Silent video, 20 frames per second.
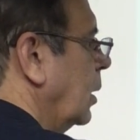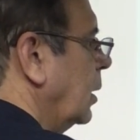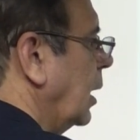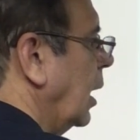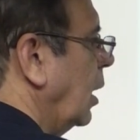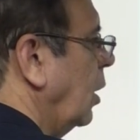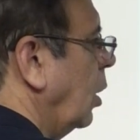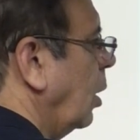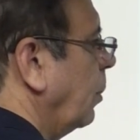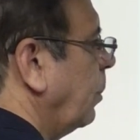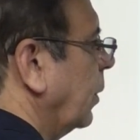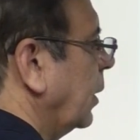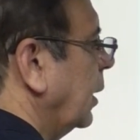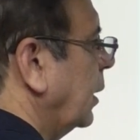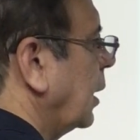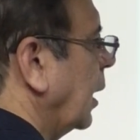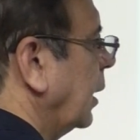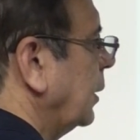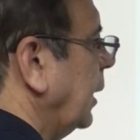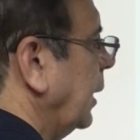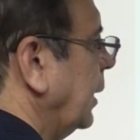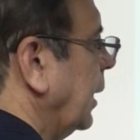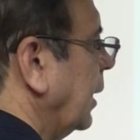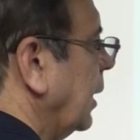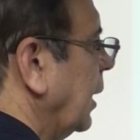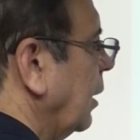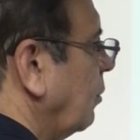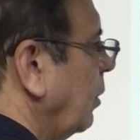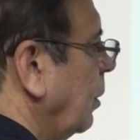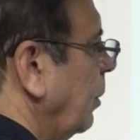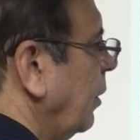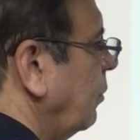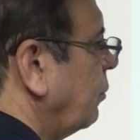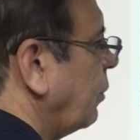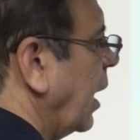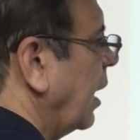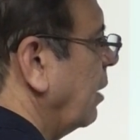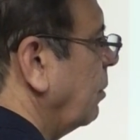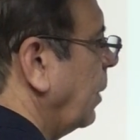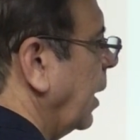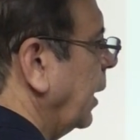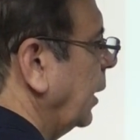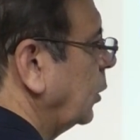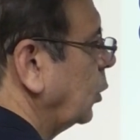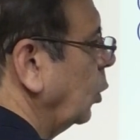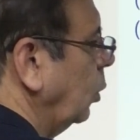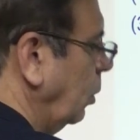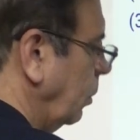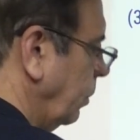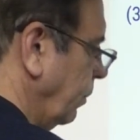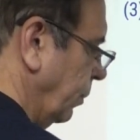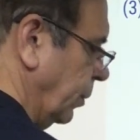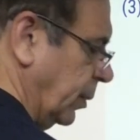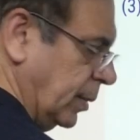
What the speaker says: Yeah, opposite 30 degrees will be 5 by 2.